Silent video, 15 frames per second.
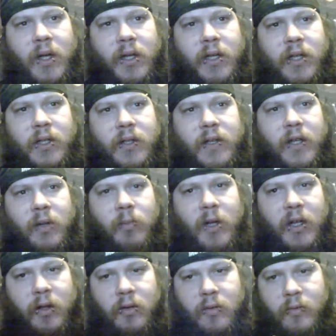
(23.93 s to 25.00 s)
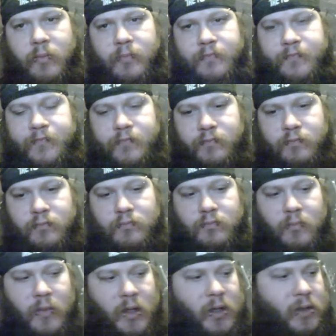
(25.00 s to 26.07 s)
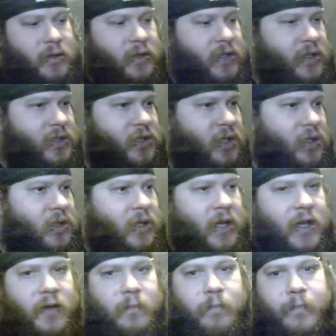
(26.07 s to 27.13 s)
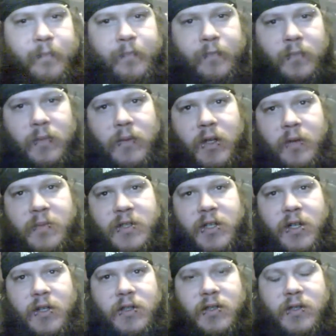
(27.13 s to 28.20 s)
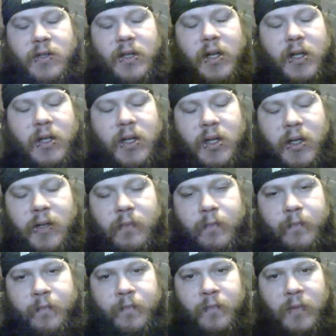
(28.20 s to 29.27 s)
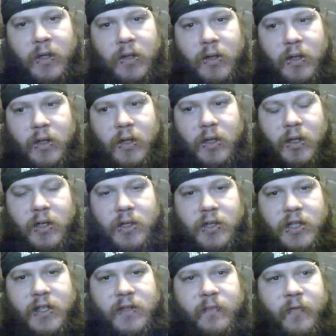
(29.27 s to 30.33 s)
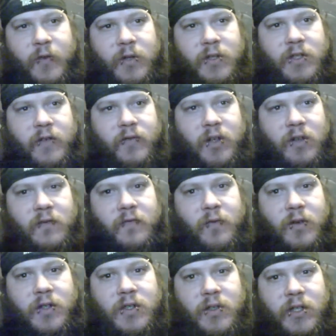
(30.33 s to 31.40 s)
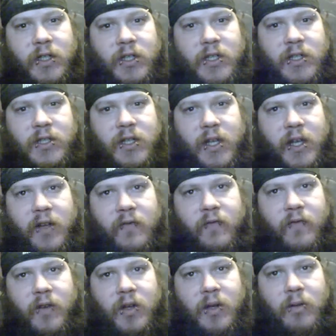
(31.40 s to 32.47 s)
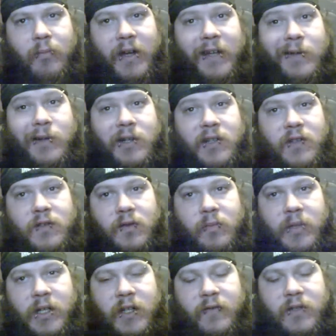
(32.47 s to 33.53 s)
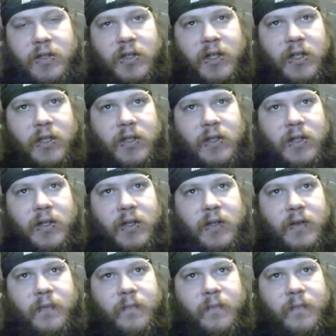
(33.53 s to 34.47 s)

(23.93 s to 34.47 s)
I did take my little digi cam upstairs and shot some footage of it. Unfortunately, it doesn't have a mic on it, so I'm gonna have to try and